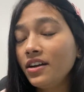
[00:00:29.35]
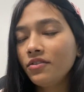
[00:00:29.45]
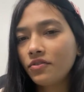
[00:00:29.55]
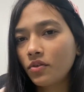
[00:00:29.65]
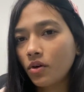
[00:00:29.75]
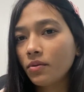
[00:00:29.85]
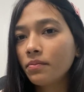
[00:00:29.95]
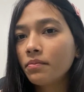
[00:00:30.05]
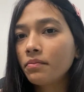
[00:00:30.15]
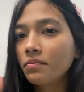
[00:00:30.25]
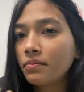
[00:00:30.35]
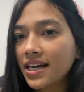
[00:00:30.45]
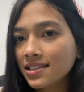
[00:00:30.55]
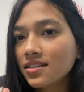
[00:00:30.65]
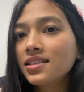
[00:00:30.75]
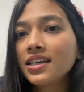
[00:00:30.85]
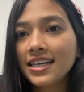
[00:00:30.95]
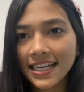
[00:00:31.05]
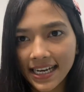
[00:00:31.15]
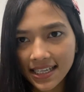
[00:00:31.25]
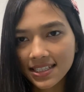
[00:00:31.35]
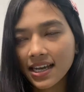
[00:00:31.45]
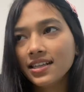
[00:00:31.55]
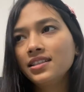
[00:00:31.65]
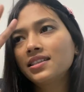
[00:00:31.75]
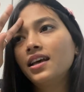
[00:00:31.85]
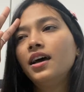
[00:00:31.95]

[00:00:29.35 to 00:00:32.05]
for master's in data science,